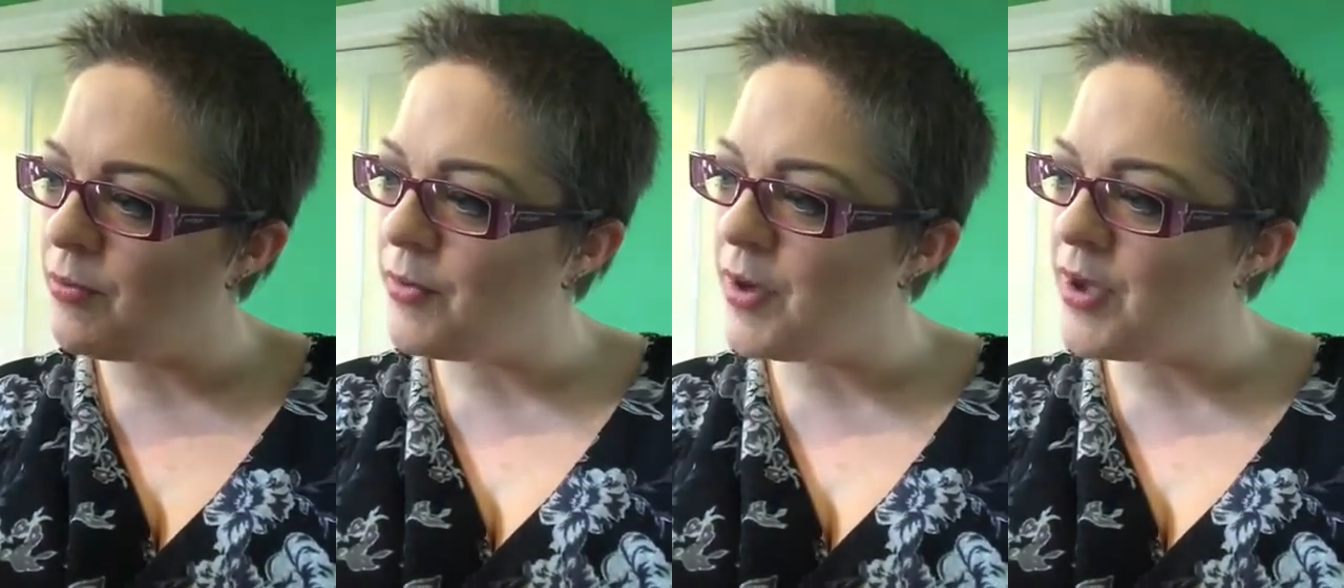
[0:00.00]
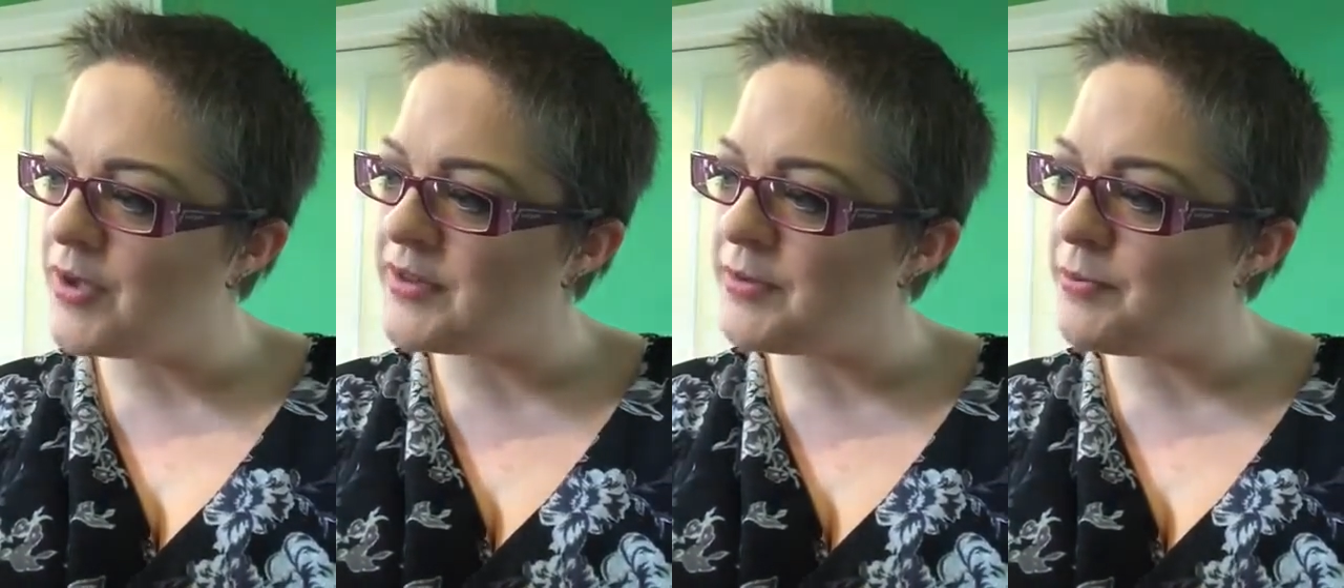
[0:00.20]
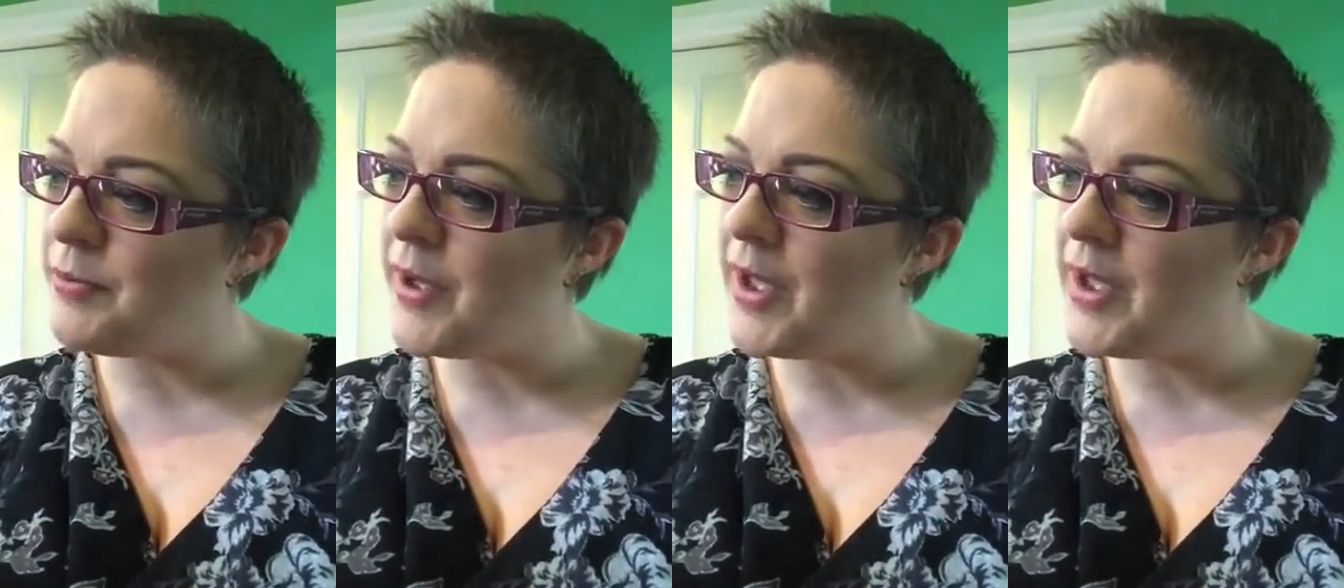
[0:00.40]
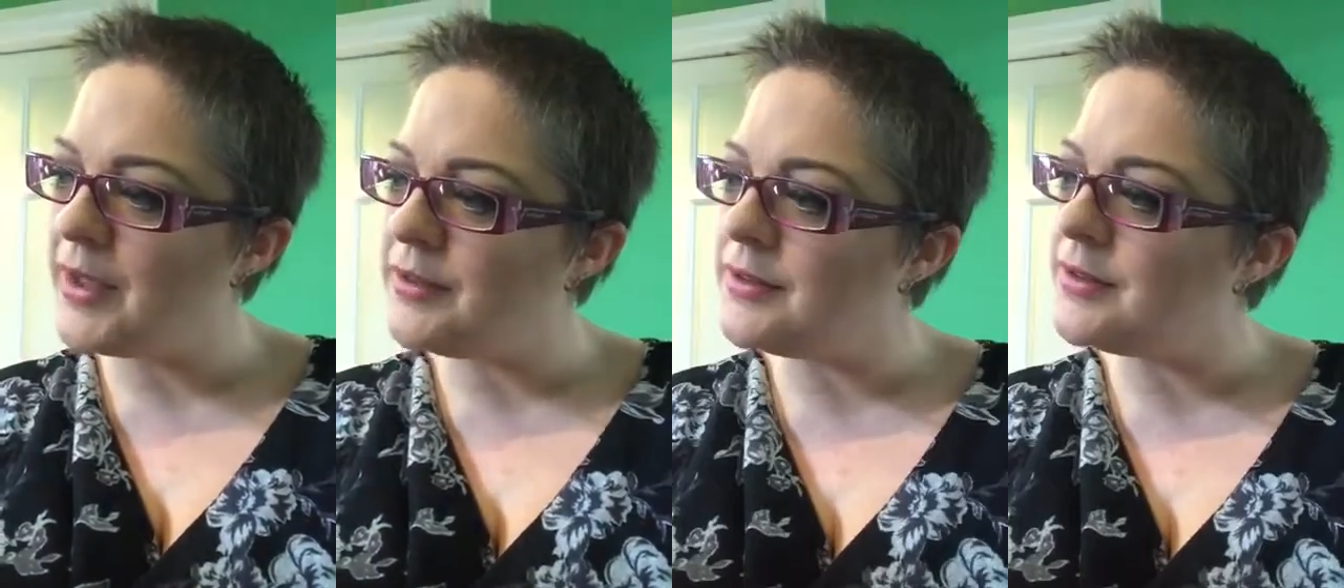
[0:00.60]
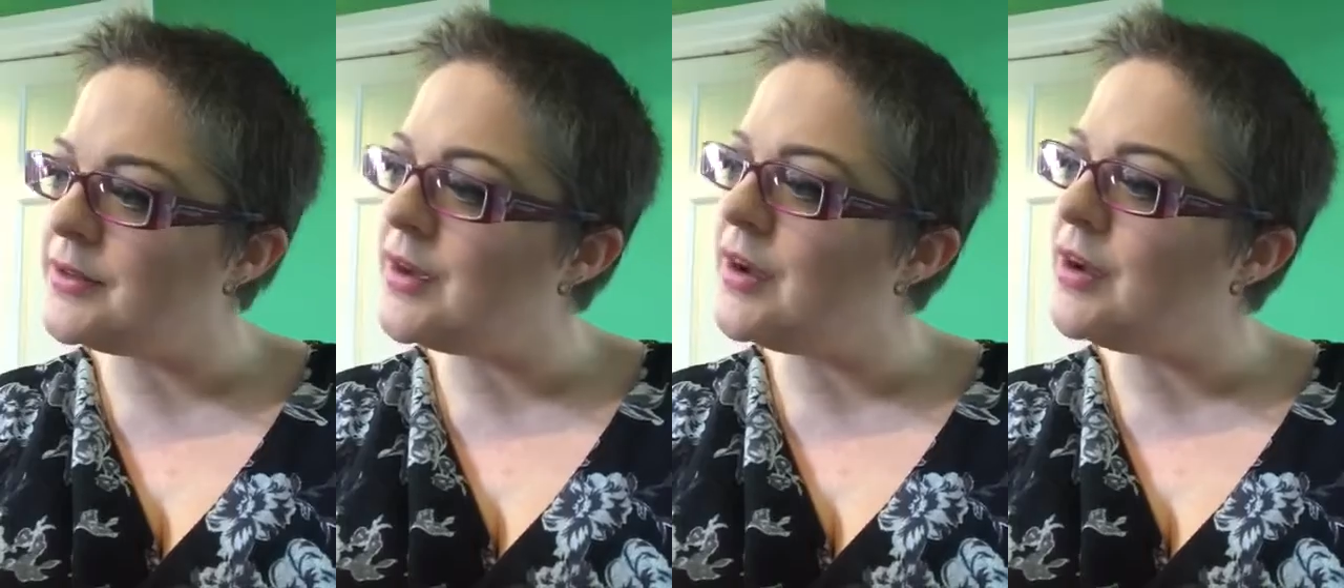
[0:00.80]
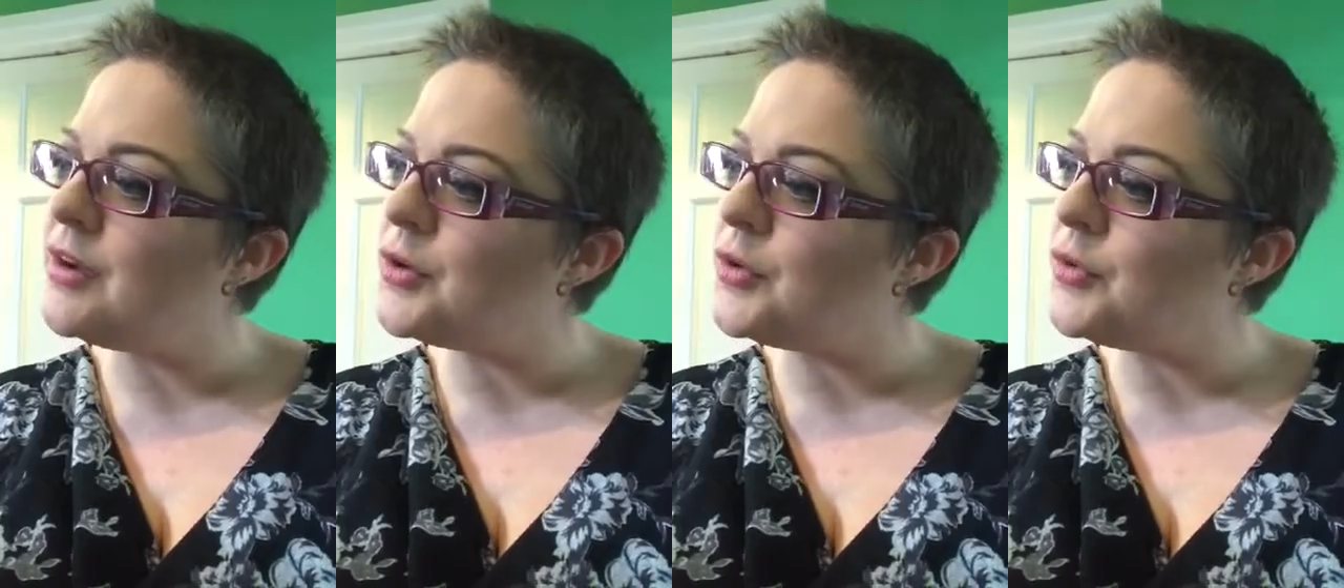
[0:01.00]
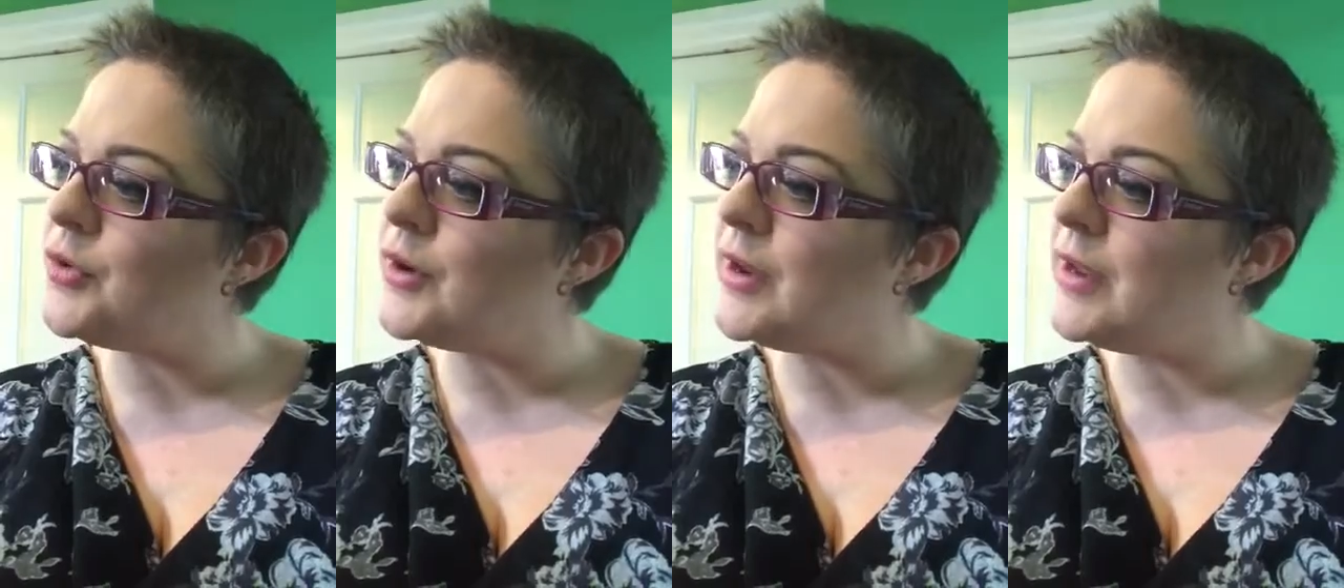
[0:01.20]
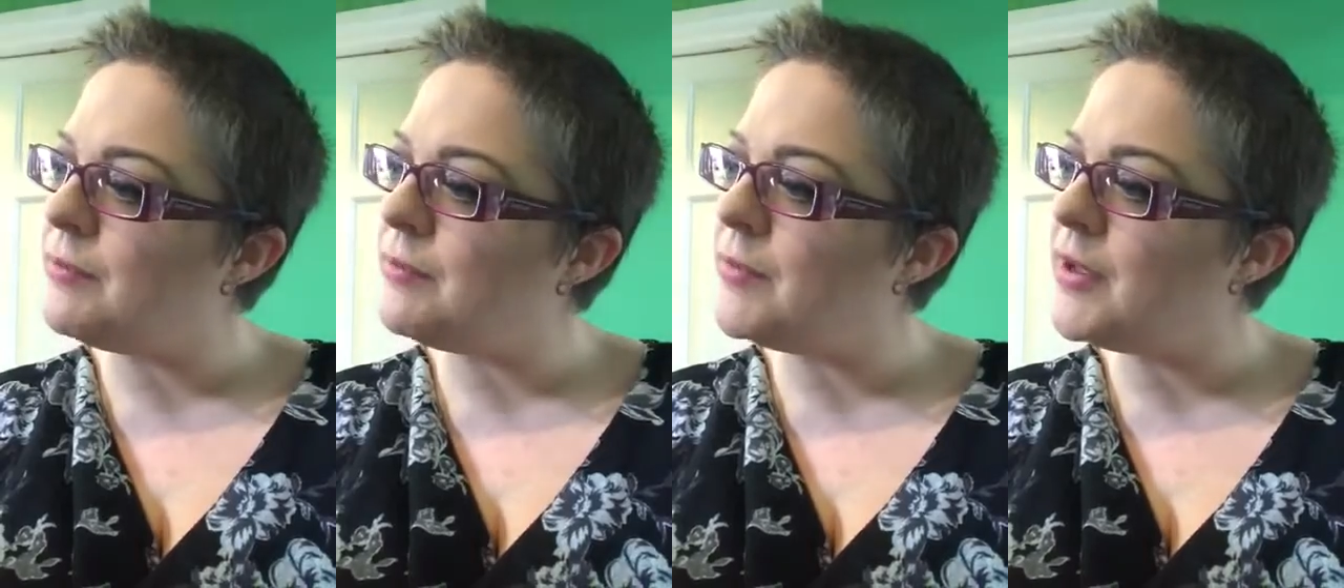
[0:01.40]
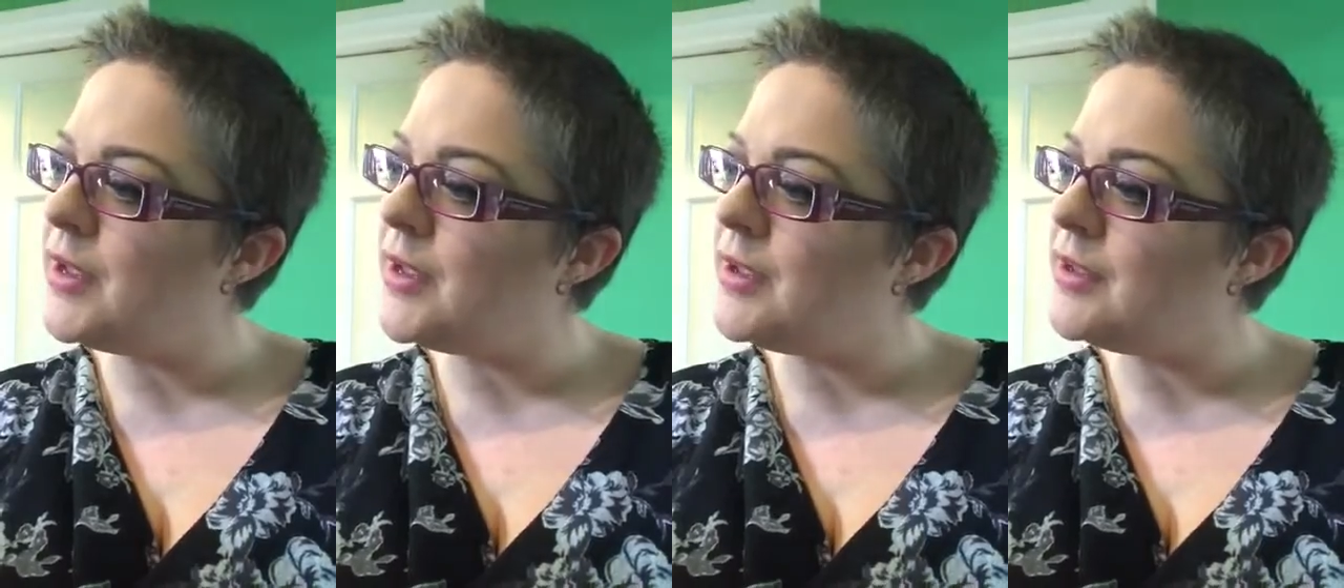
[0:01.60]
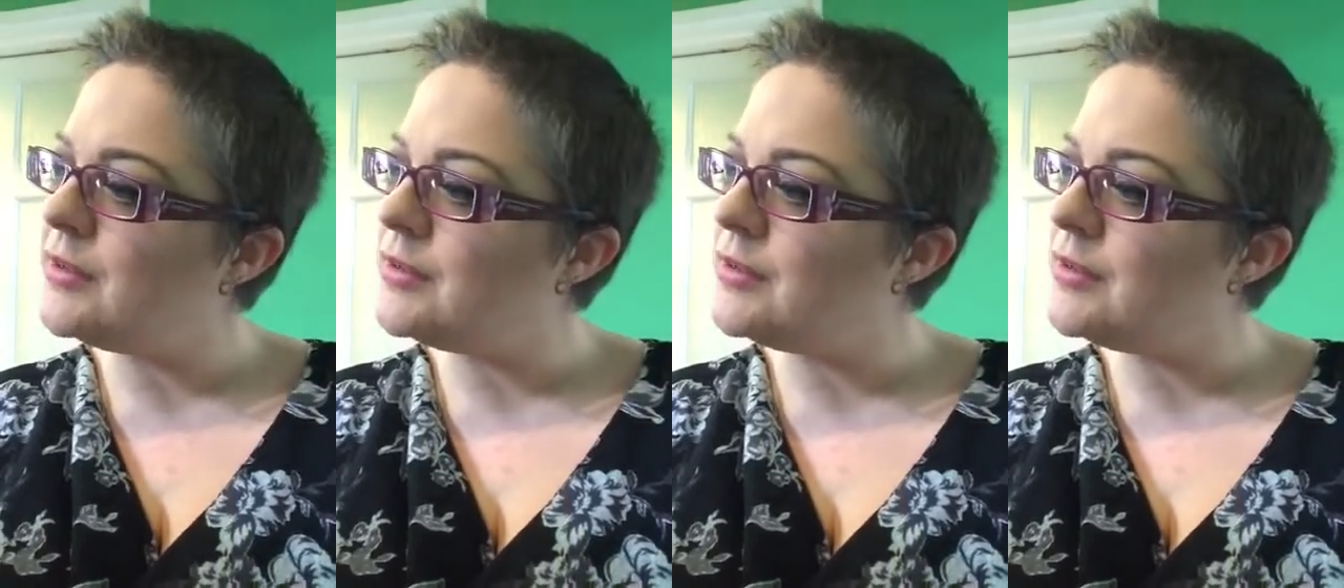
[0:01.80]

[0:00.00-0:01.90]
marzipan, dark cream,